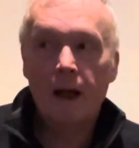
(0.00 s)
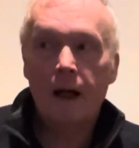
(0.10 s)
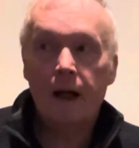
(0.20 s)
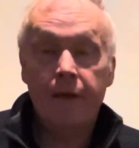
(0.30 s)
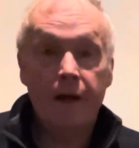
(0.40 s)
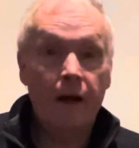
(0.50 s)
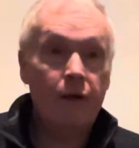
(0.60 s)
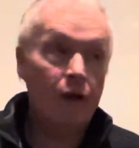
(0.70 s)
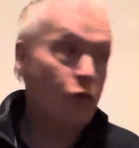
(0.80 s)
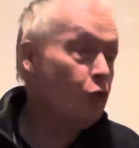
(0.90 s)

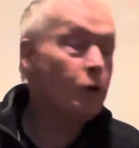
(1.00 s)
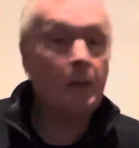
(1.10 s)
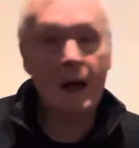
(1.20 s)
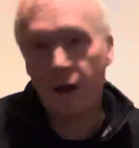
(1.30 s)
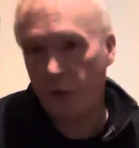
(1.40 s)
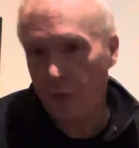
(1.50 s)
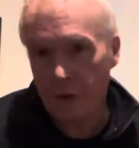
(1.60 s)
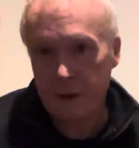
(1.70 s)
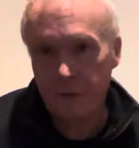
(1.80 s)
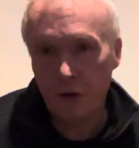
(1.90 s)
They do a Mark
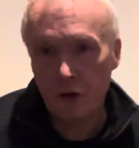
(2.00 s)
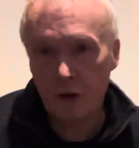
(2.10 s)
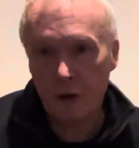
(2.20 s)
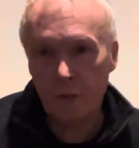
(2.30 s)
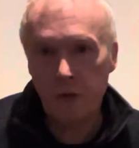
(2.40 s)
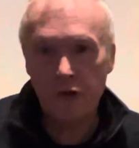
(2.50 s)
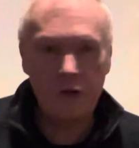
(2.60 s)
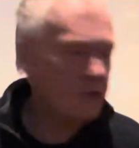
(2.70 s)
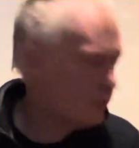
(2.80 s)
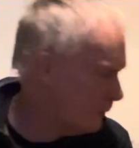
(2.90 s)
III version, which
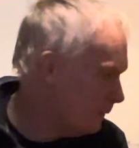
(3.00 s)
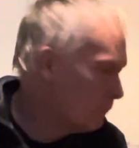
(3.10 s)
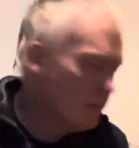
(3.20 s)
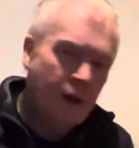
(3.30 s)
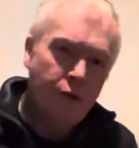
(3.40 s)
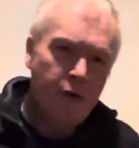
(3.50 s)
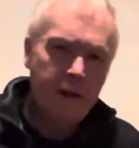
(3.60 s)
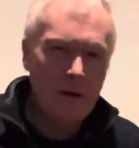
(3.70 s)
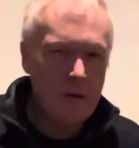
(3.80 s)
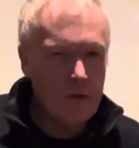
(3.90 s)
is
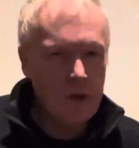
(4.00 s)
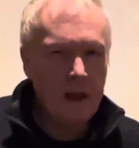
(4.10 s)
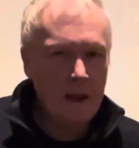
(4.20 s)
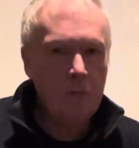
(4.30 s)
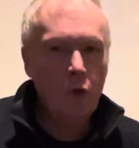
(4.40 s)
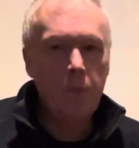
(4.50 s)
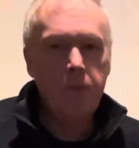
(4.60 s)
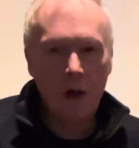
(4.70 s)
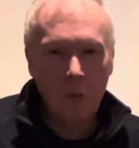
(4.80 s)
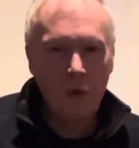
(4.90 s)
rated slightly more
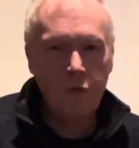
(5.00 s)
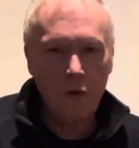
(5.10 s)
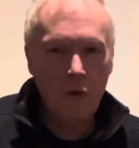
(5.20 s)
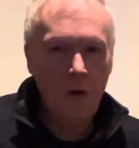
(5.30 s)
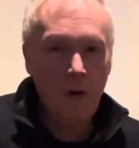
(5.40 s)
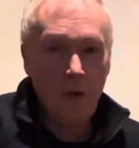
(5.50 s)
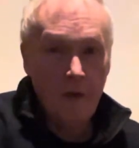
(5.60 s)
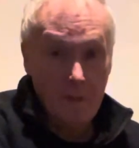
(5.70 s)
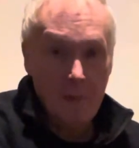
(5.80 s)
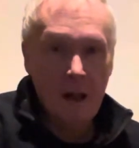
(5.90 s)
powerful
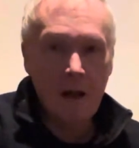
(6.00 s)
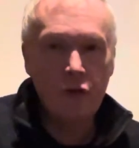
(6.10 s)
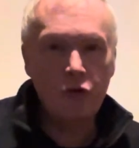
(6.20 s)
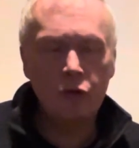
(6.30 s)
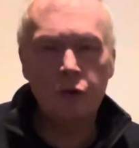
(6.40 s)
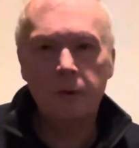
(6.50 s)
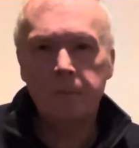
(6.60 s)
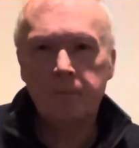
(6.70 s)
than the Mark II.